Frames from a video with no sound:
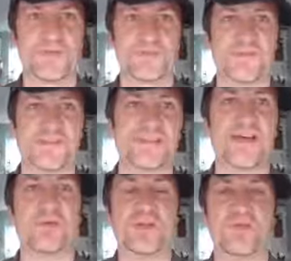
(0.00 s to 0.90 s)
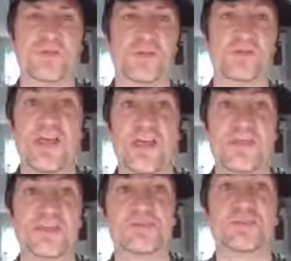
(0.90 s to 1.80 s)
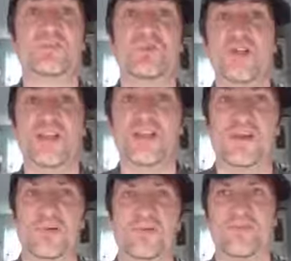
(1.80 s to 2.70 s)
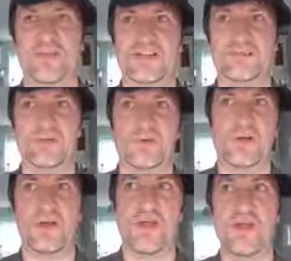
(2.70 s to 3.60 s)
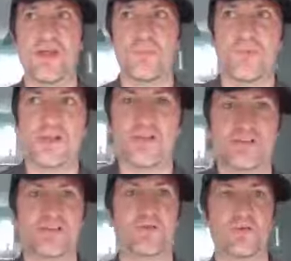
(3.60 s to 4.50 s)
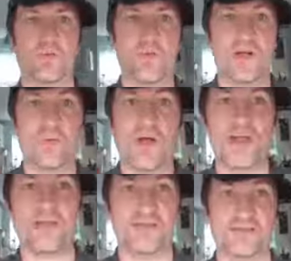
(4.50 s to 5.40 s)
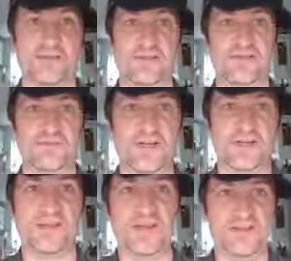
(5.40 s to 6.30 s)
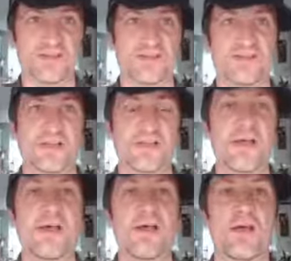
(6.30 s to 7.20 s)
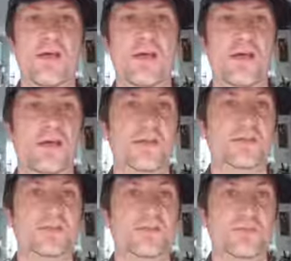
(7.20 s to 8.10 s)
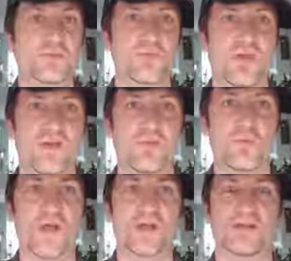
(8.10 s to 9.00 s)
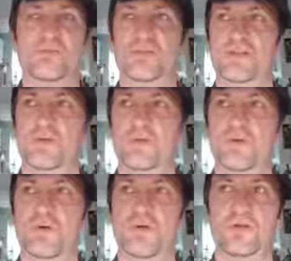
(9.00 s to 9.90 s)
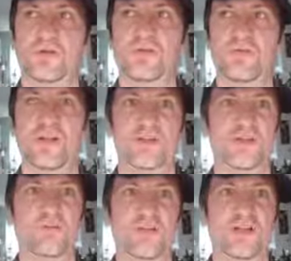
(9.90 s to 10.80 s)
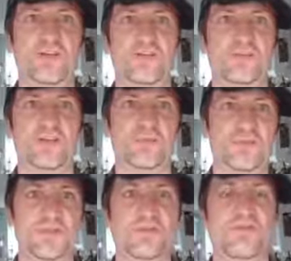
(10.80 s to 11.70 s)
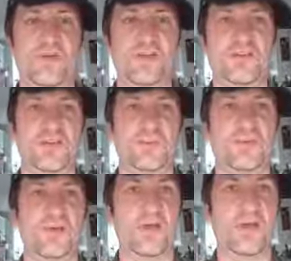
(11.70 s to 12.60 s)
So this is how we influence. This is what's brilliant about Facebook, because it's all awareness. And this is my intention today, is to have awareness with you, to create new relationships, new friendships.